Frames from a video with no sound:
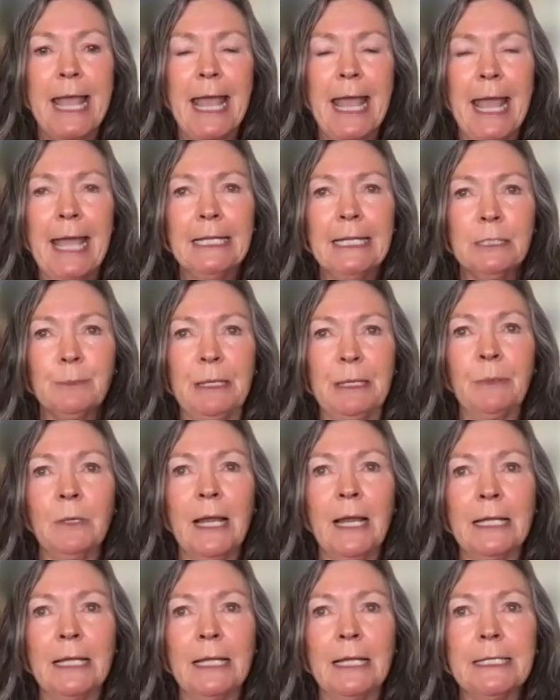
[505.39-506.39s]
And as people
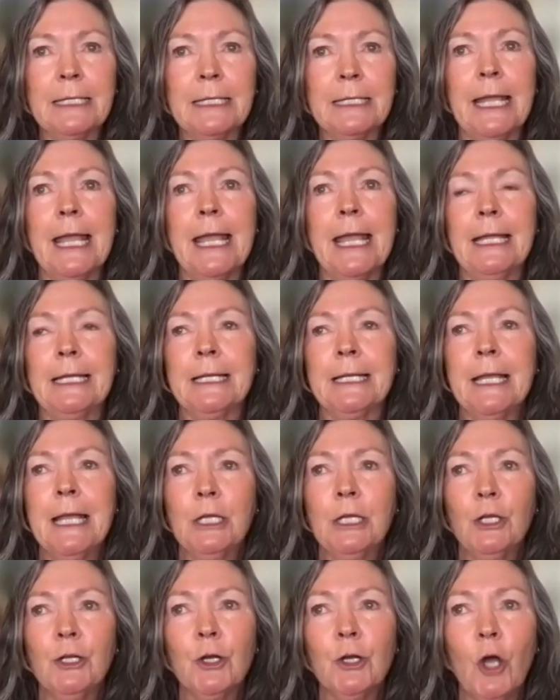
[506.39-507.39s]
understand,
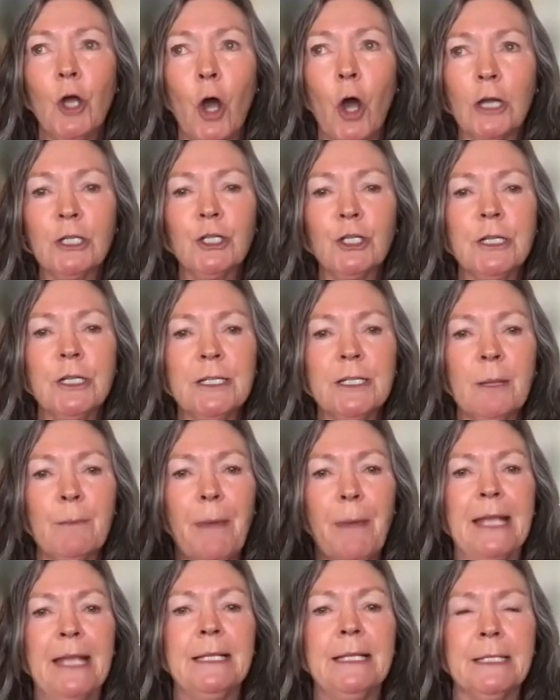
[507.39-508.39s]
collagen is the
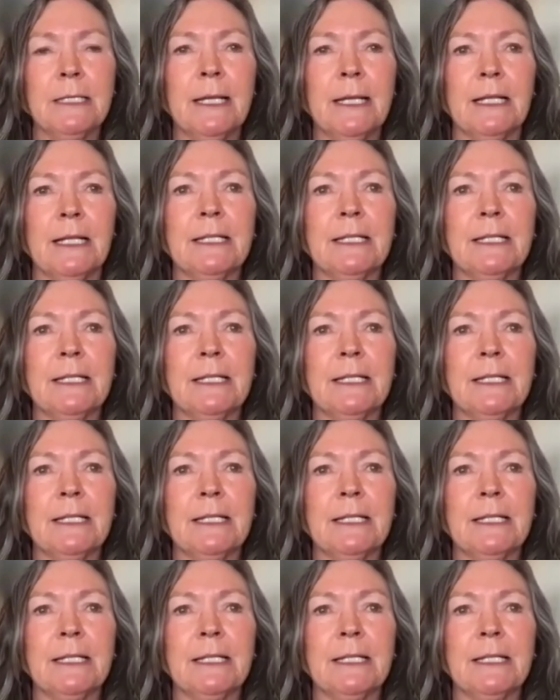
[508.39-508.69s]
basic